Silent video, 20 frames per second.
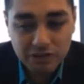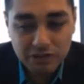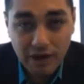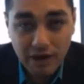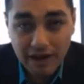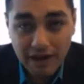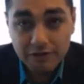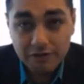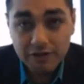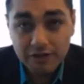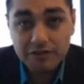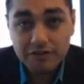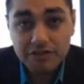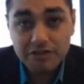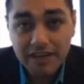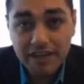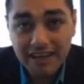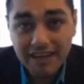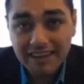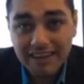You have to
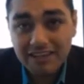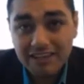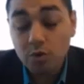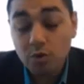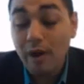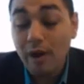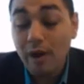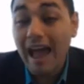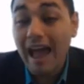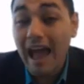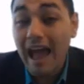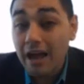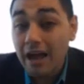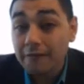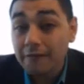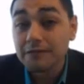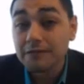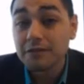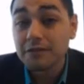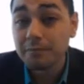understand that you
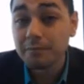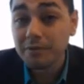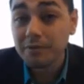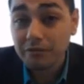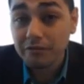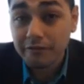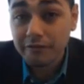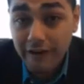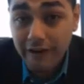have to build